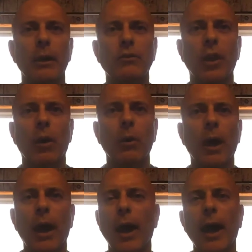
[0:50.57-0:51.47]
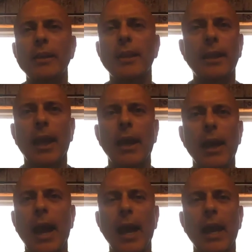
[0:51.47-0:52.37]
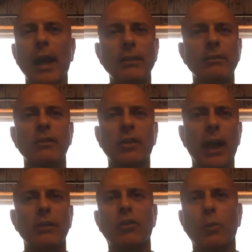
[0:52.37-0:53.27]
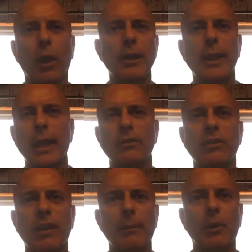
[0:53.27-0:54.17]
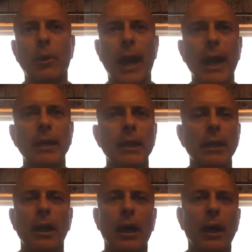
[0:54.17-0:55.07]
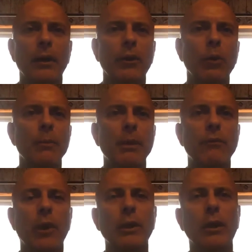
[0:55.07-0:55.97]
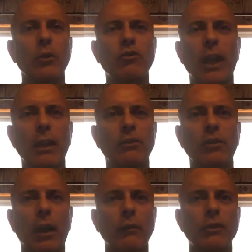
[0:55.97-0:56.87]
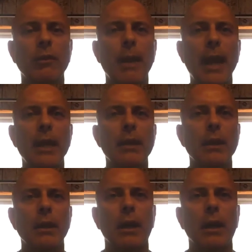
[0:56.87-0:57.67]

So I think had I decided to run again as a Democrat, there would have been very little chance of a debate.